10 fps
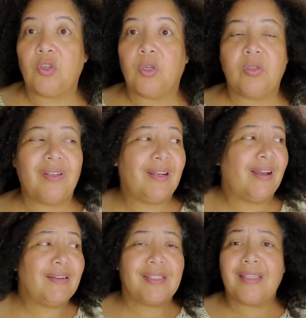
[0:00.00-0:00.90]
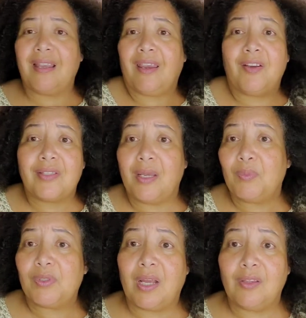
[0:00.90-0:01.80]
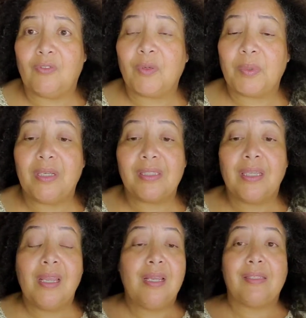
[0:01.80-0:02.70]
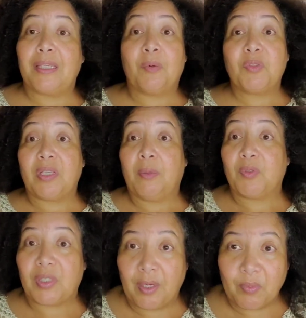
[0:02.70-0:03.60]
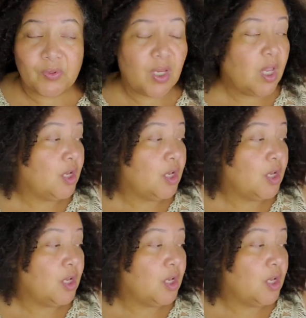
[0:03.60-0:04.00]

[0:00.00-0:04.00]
You know, you get all these skincare samples all over the place. Sample, sample, samples.